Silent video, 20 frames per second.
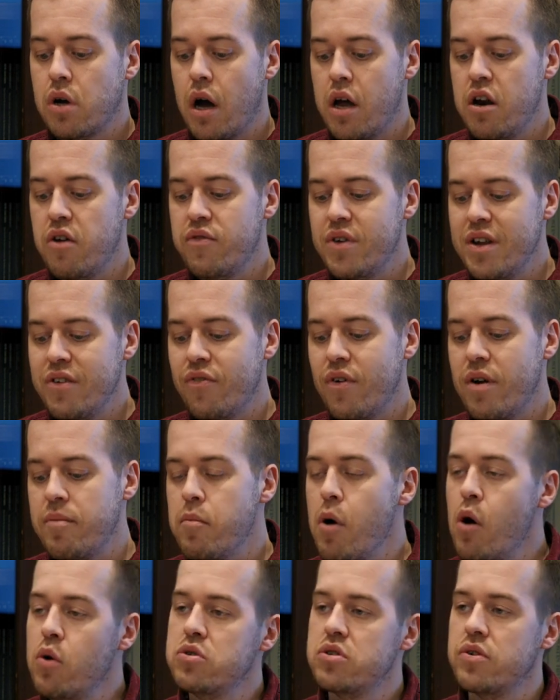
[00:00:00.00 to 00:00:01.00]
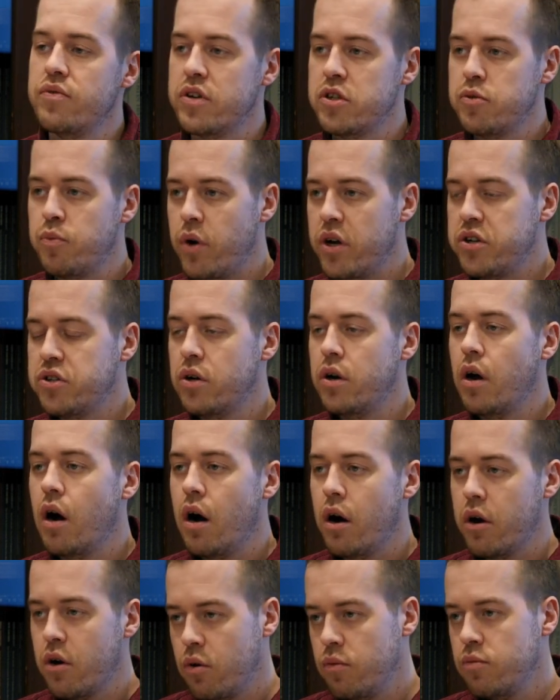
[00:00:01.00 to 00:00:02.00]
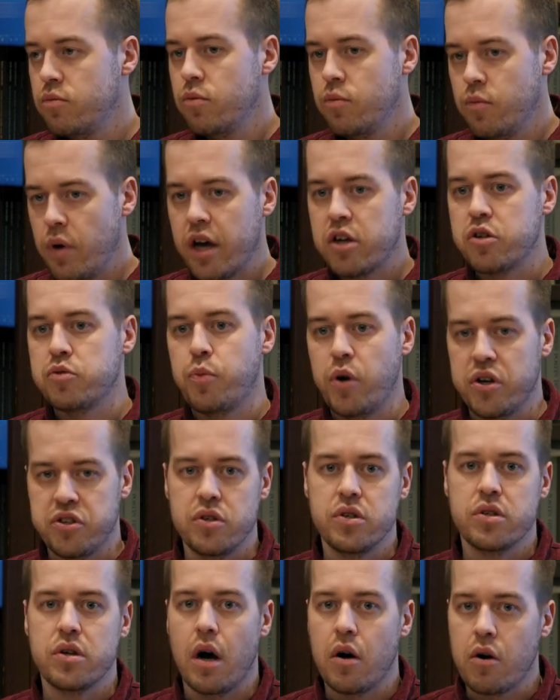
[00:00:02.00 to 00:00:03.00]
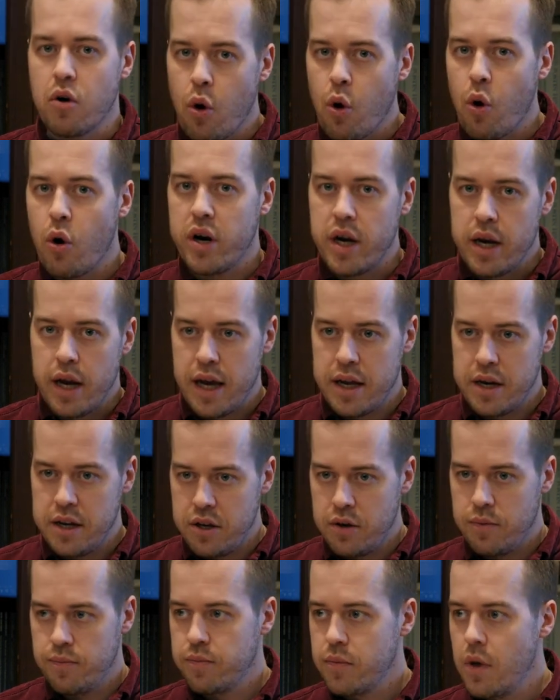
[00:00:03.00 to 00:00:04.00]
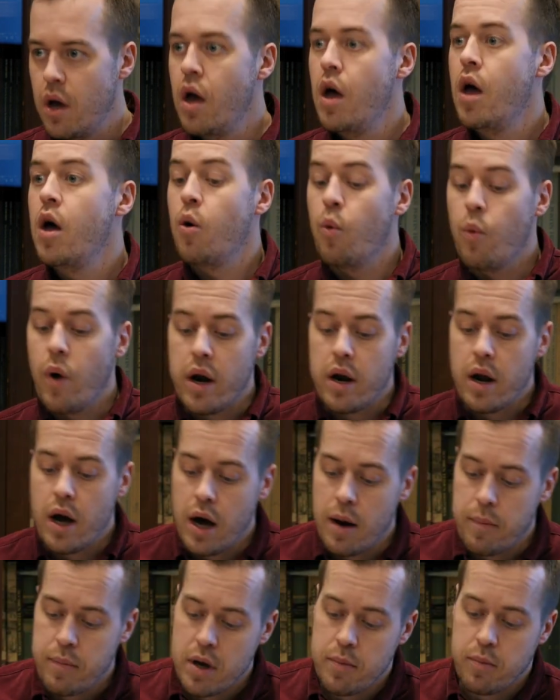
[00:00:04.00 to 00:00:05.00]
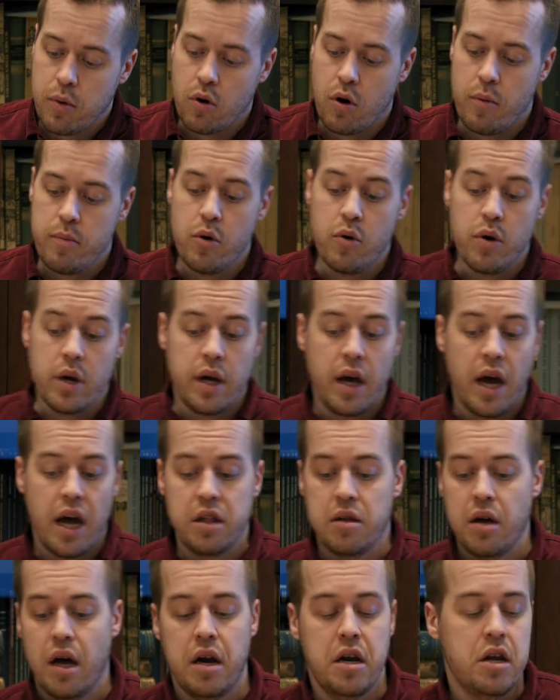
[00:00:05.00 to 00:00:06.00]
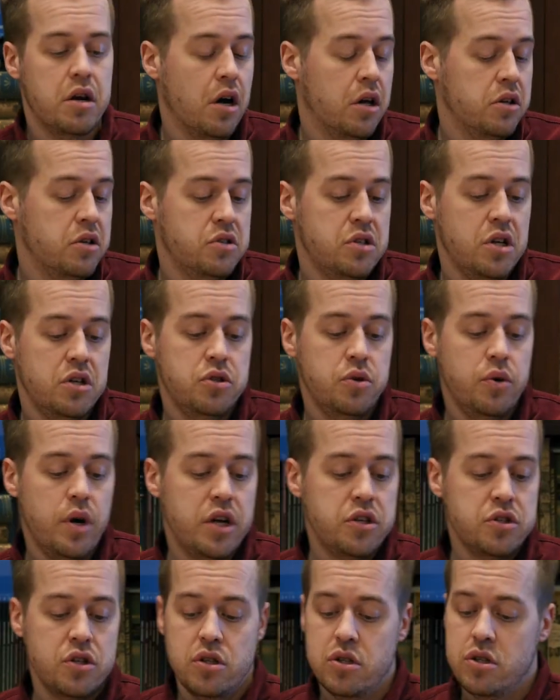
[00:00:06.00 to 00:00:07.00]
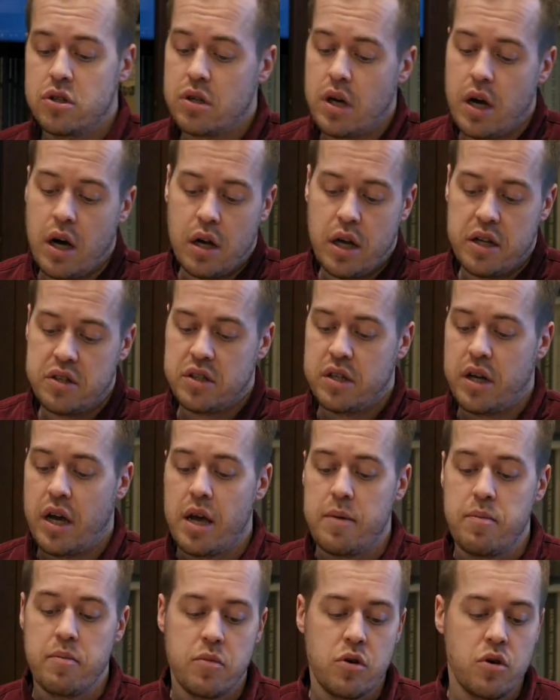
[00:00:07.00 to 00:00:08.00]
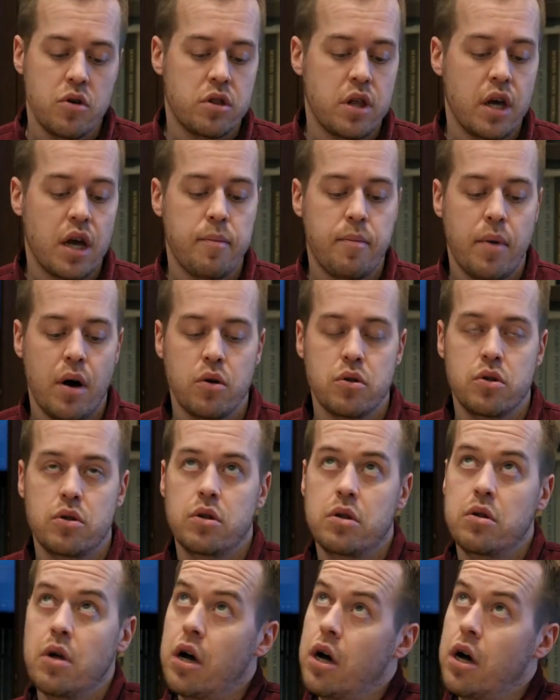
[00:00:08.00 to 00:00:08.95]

kind of different modes of expressions are coordinated when people communicate. And in other situations, let's say you think about